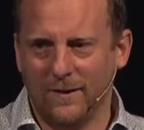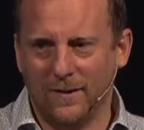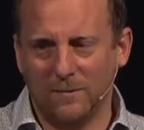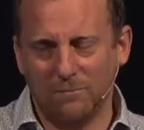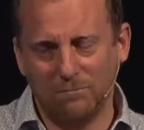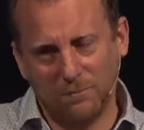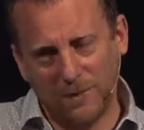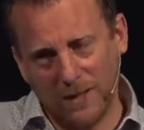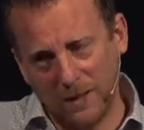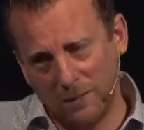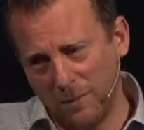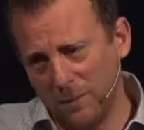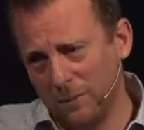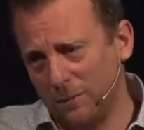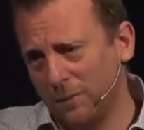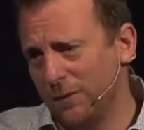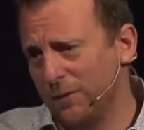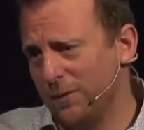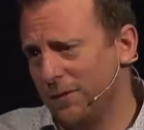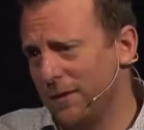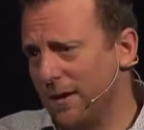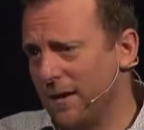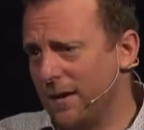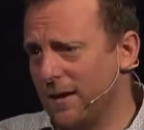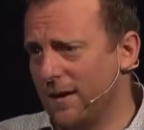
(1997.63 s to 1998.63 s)
maybe
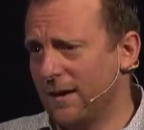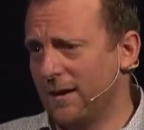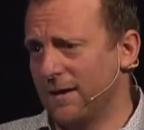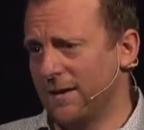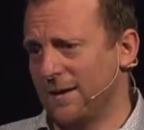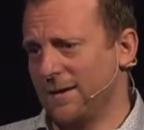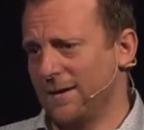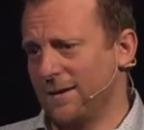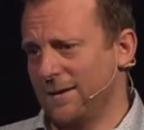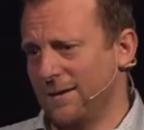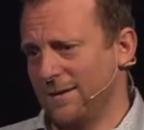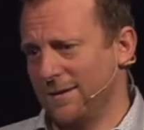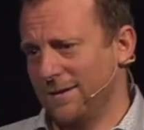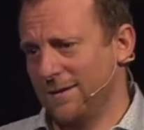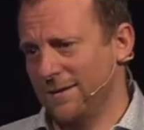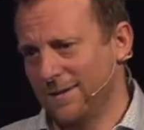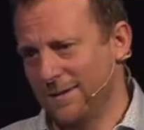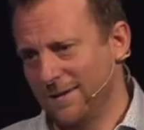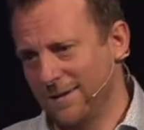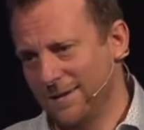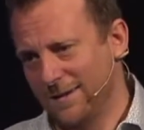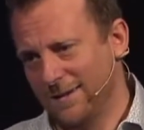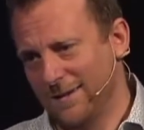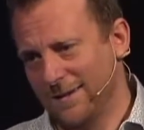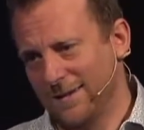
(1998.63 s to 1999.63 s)
pathetic,
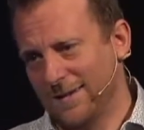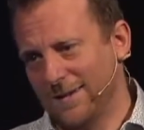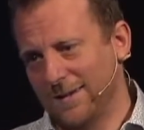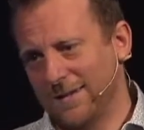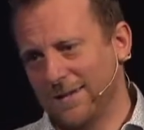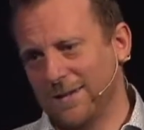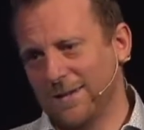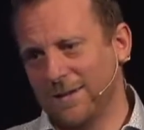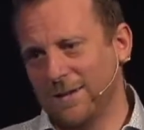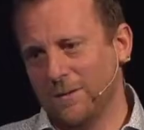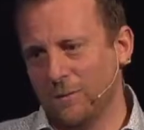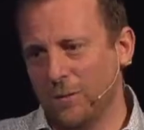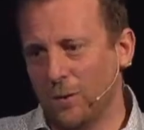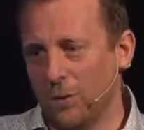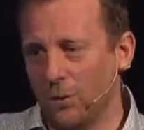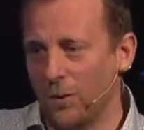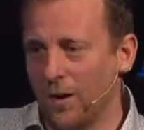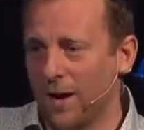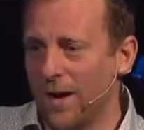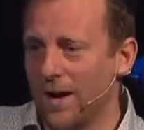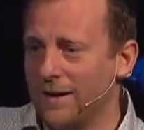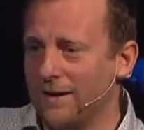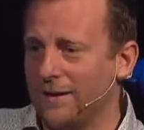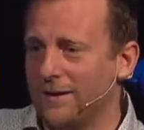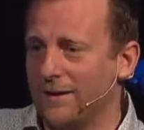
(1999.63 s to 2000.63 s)
but what
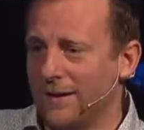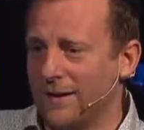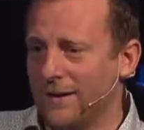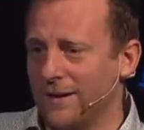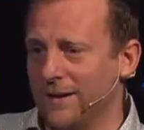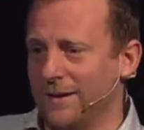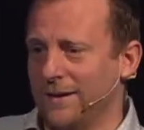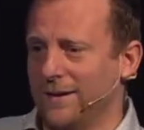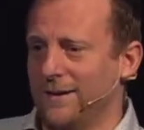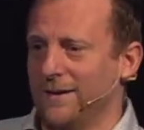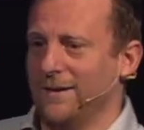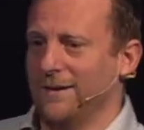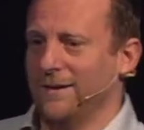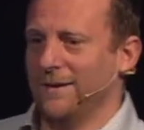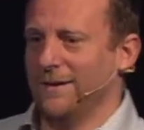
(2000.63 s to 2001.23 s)
I did